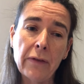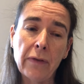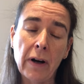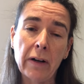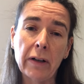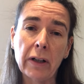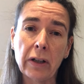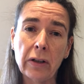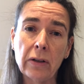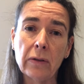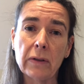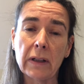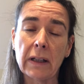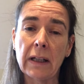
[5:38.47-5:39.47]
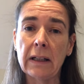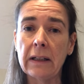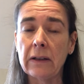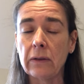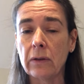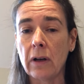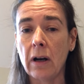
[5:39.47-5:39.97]
very acute
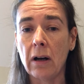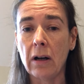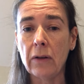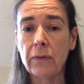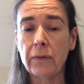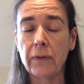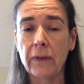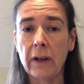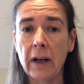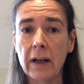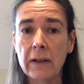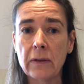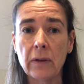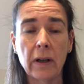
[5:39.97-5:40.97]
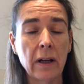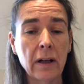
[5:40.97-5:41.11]
Achilles or calf, a nice